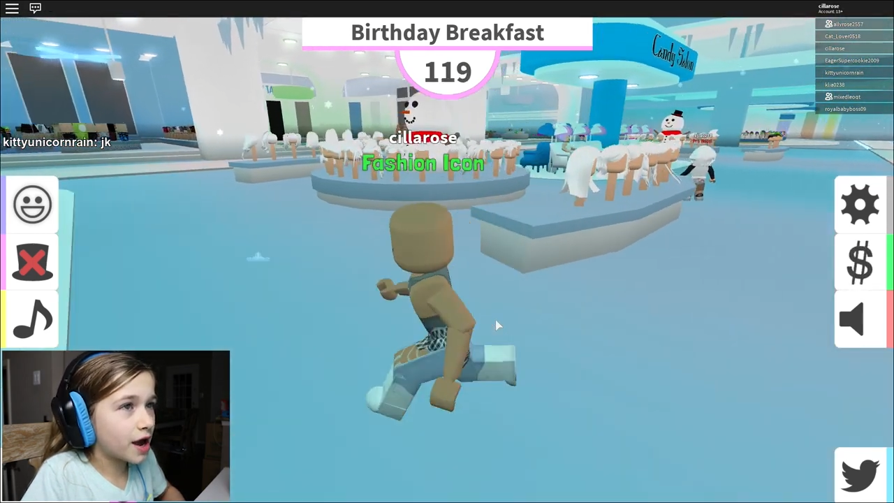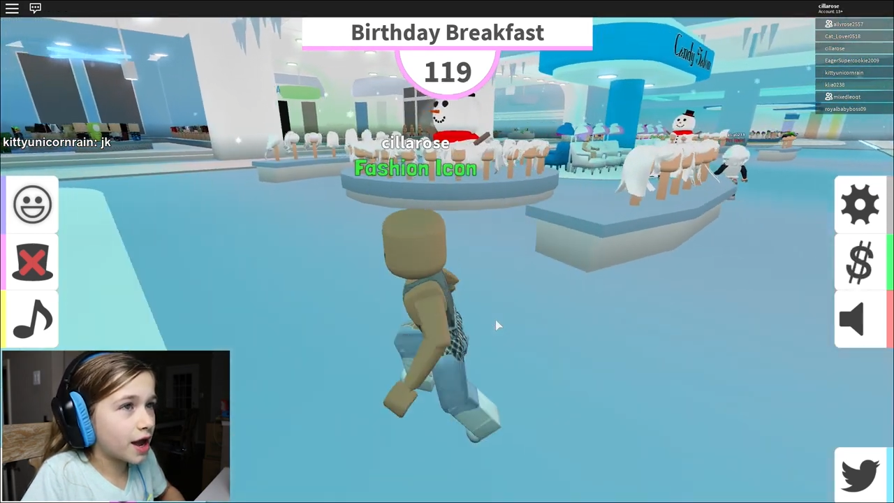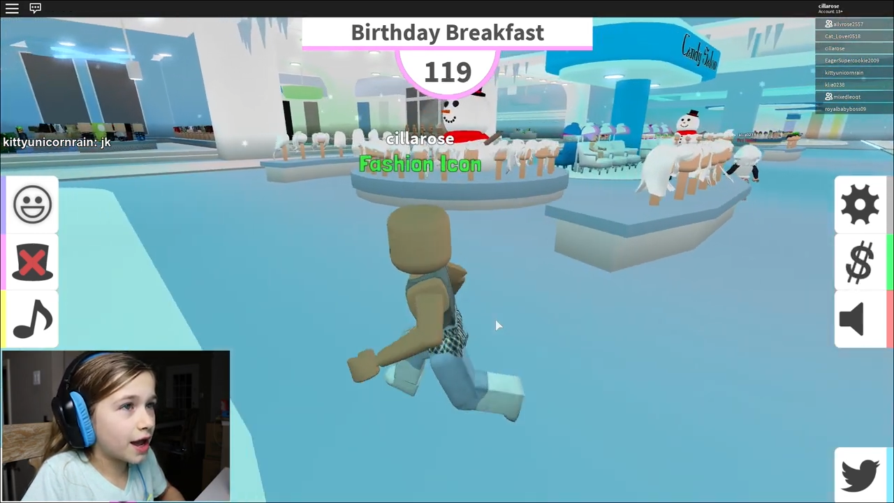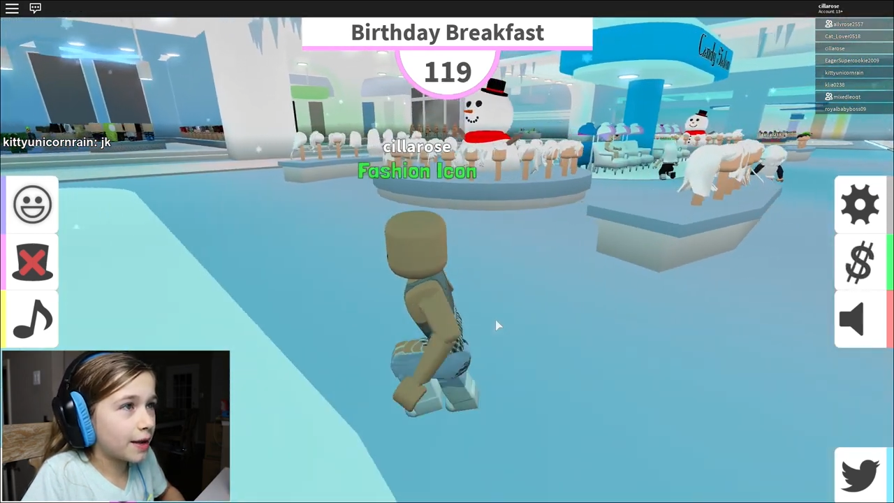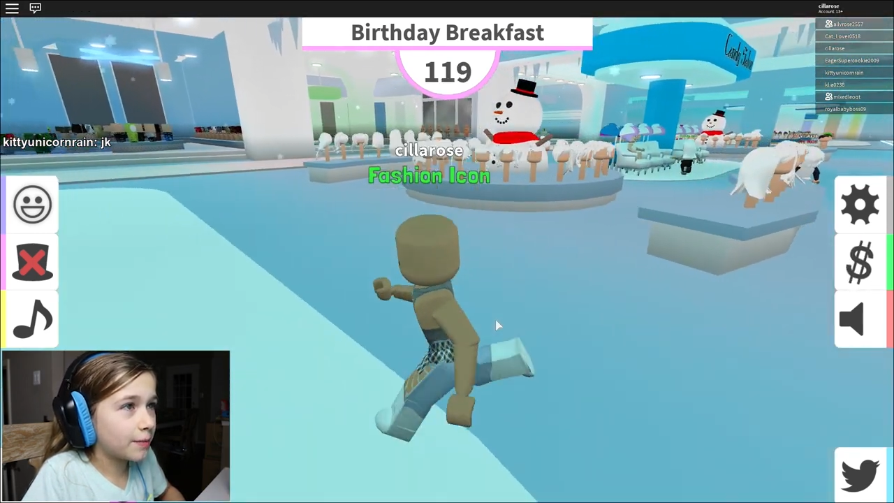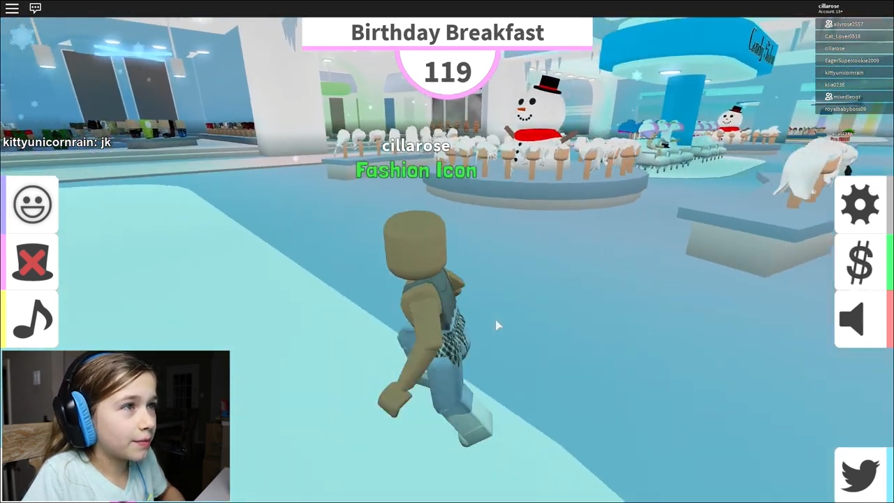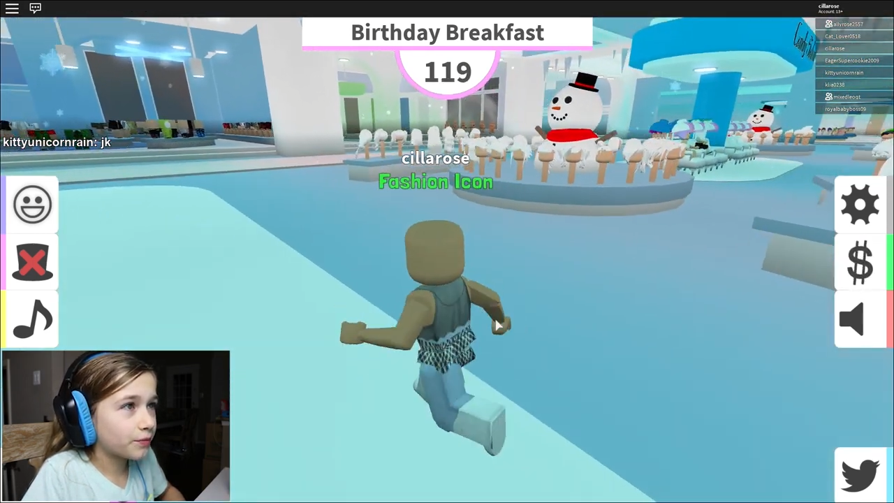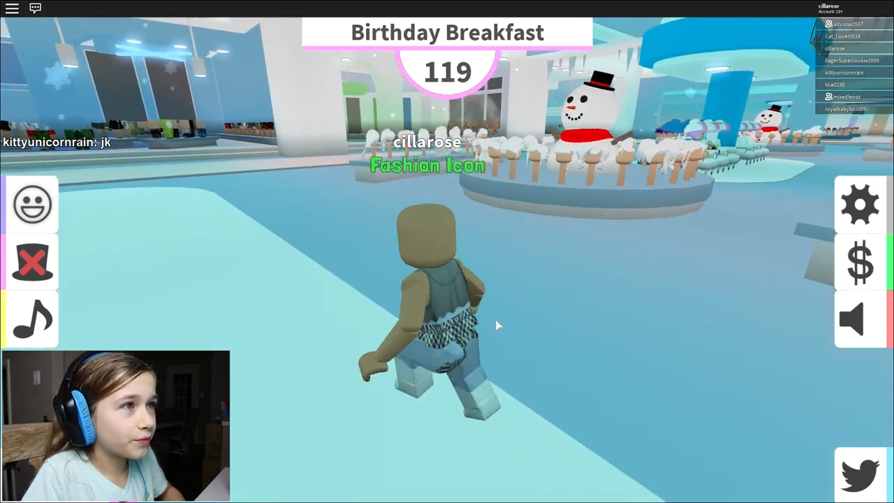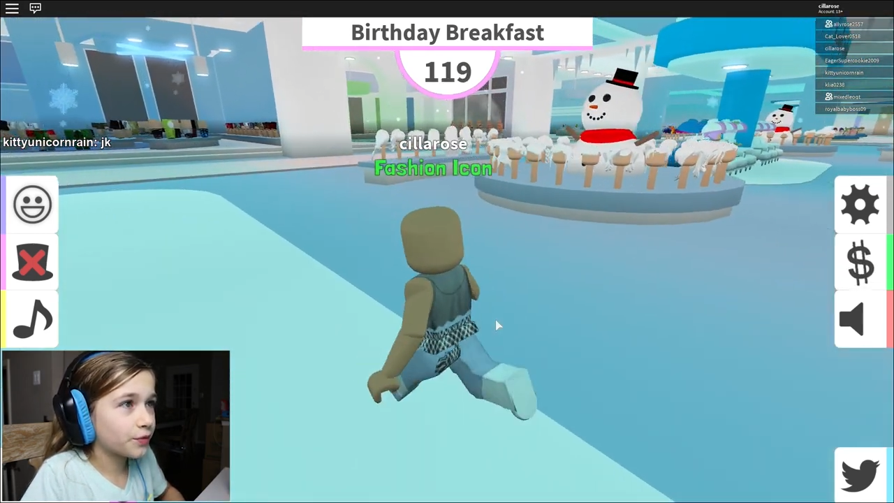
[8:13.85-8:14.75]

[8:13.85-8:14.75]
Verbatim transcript: I'm